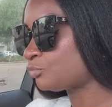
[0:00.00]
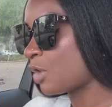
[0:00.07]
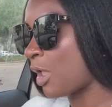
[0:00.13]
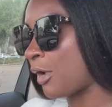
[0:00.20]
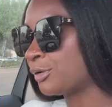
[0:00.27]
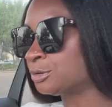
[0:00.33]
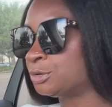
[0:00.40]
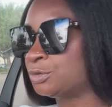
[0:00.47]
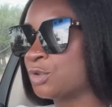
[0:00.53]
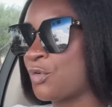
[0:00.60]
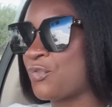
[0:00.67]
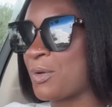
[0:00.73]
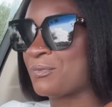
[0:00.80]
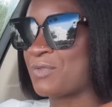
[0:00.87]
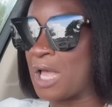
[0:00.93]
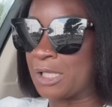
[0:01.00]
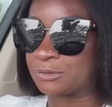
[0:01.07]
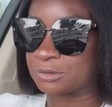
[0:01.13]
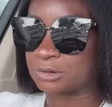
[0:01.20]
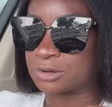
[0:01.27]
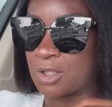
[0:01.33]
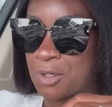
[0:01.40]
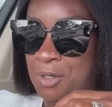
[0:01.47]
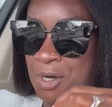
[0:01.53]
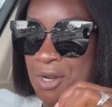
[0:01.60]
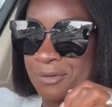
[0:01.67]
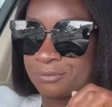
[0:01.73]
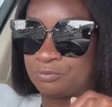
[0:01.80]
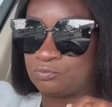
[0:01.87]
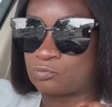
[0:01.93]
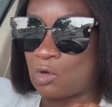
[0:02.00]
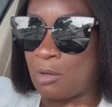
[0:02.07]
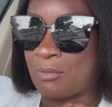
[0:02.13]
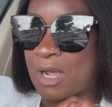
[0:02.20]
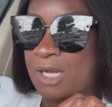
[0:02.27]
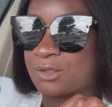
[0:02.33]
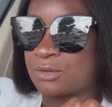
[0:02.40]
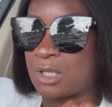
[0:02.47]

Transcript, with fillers: I don't even know if I'm following her or not, but I do